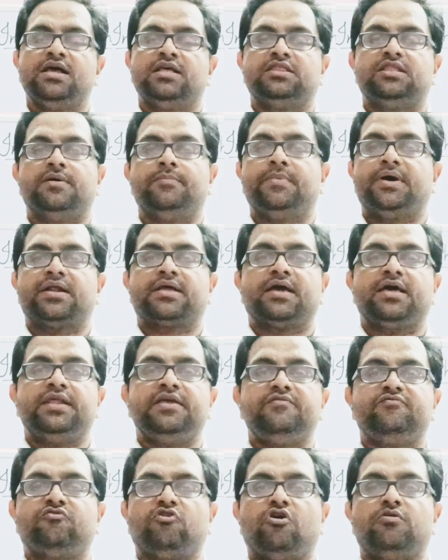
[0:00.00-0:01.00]
the
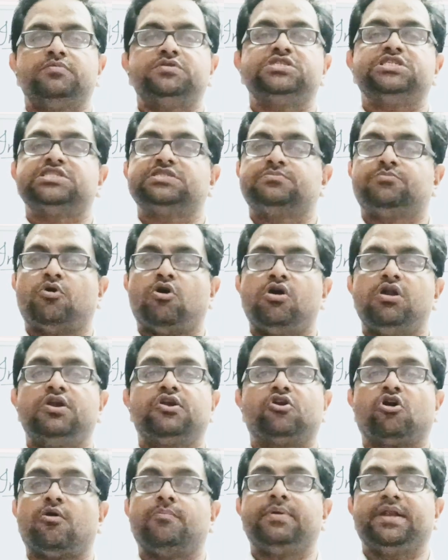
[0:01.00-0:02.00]
mercury forms small
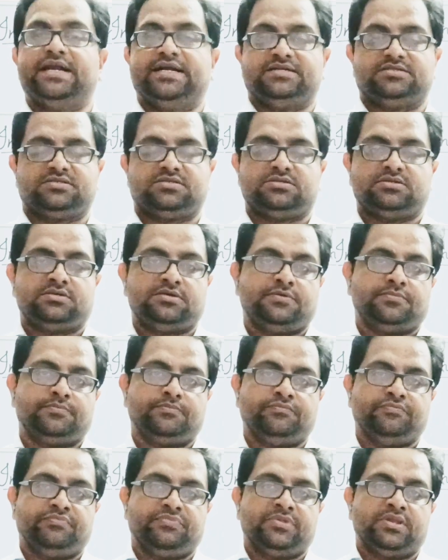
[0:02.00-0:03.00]
droplets
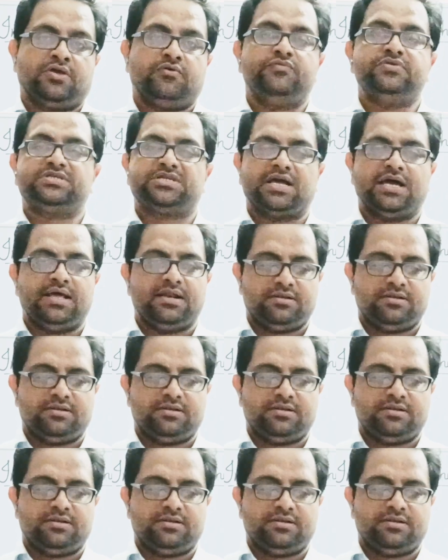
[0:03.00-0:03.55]
which